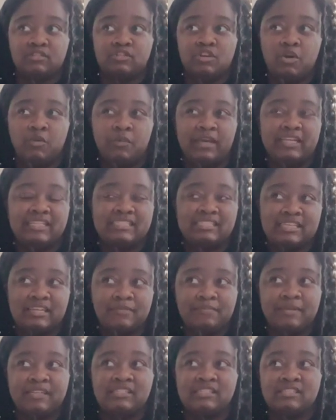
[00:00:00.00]
going
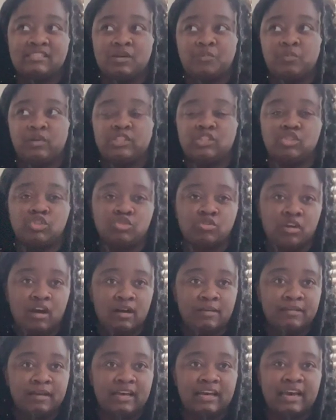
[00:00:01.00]
deep into someone's
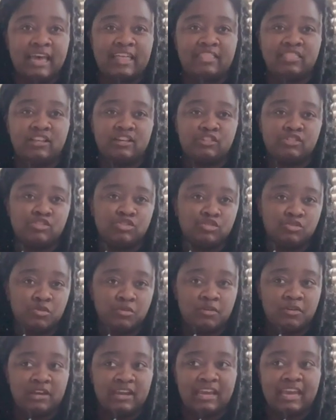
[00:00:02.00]
trauma and their
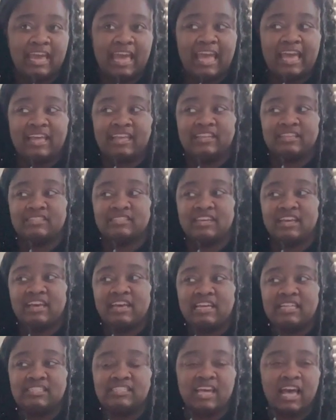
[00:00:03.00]
story and
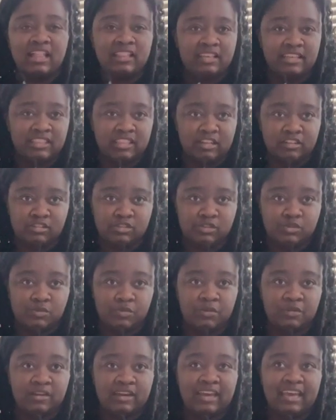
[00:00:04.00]
telling their
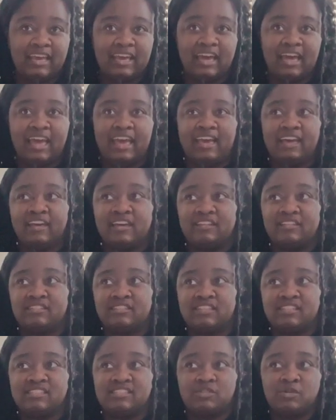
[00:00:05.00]
story,
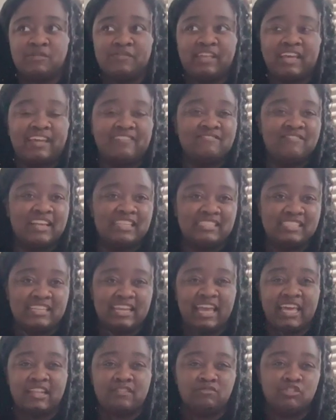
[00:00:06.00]
and this sort of like
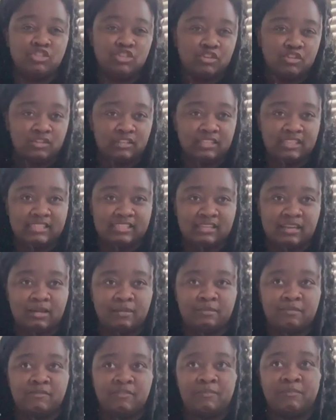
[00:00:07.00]
investigative
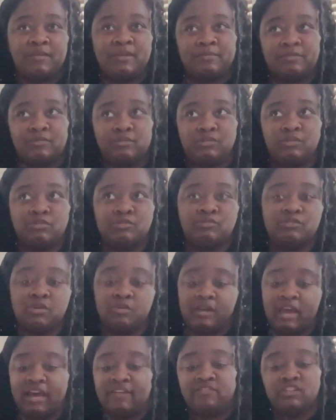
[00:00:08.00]
journalism from people who
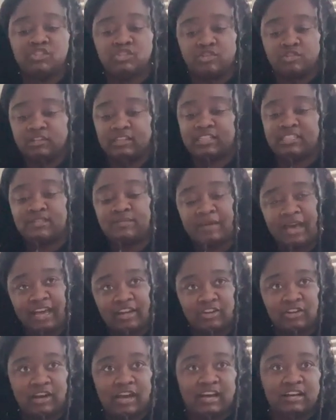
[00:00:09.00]
don't have a journalist
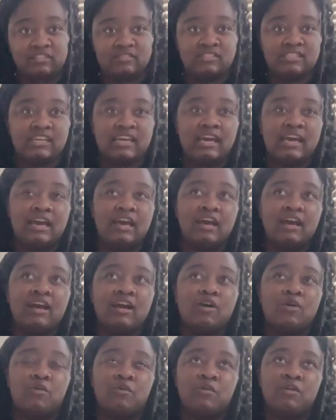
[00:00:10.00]
background
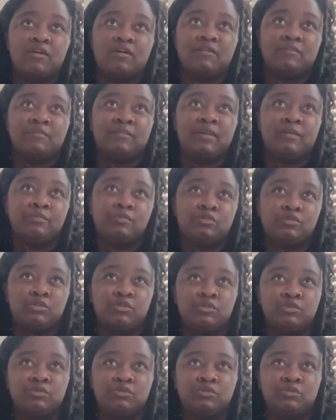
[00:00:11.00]
or people
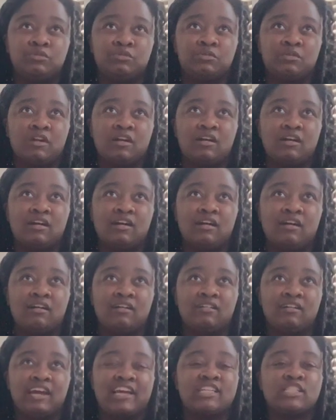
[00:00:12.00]
who
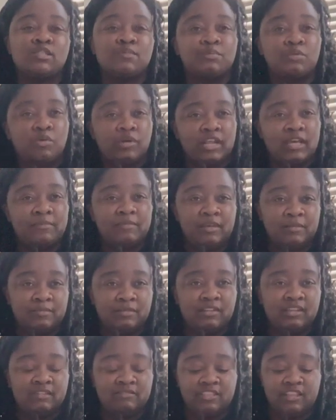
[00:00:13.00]
are exploiting
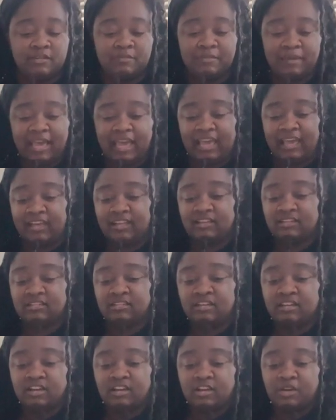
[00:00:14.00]
people of their
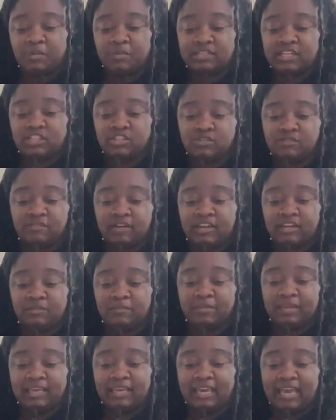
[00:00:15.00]
pain, which I do
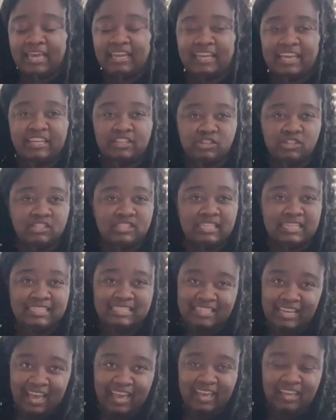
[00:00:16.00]
find to be an
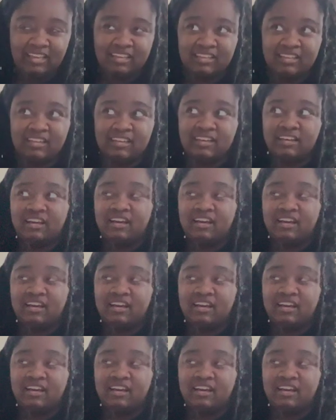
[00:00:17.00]
interesting take.